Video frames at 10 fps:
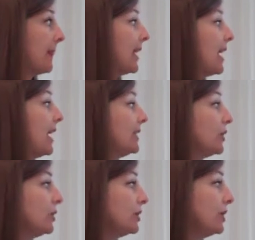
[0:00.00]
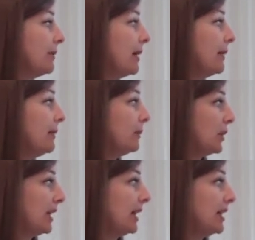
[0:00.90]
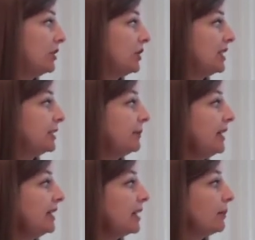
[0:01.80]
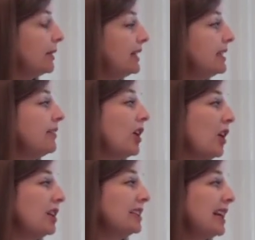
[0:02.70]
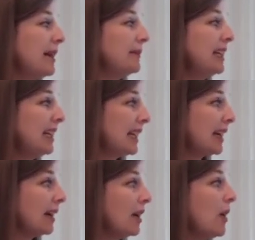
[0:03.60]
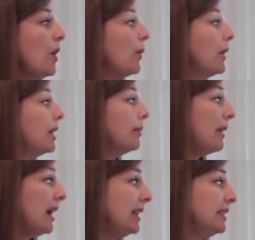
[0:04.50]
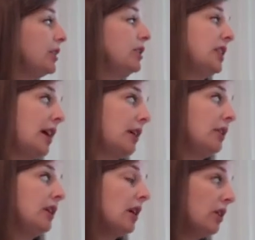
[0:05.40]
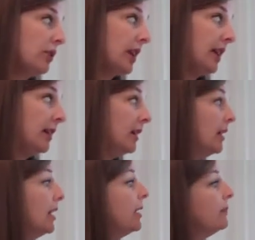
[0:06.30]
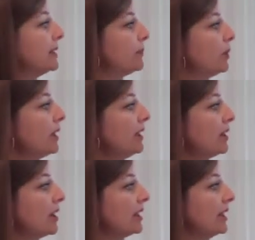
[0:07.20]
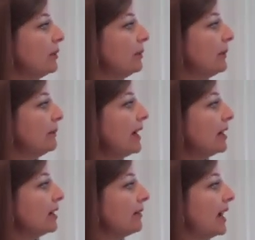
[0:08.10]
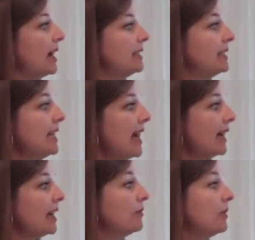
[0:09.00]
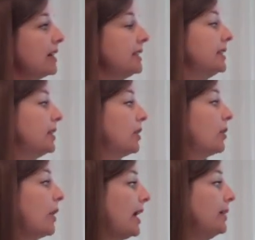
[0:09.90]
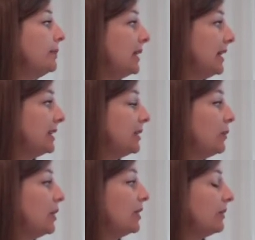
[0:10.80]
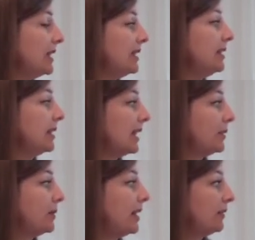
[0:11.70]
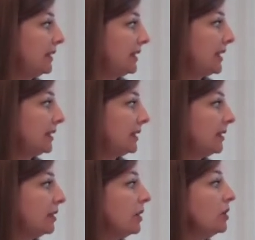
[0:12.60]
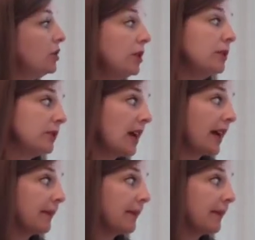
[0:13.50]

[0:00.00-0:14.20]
I told her about my morning, and she explained that our brains have a hard time thinking when our bodies are tired and hungry. Miss Morgan thought that it would be better if I had a snack and rested in a quiet place while the rest of the class was at recess. She was right.